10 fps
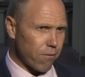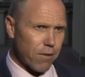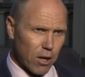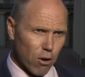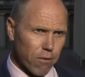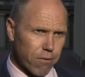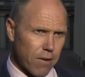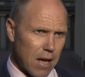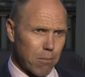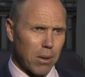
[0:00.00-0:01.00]
feed off
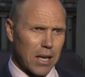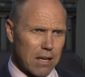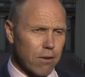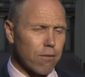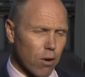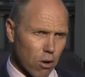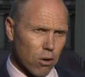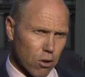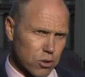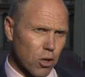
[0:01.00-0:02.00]
and believe in for a
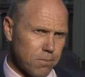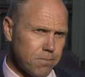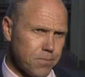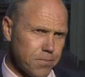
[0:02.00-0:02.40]
long, long time.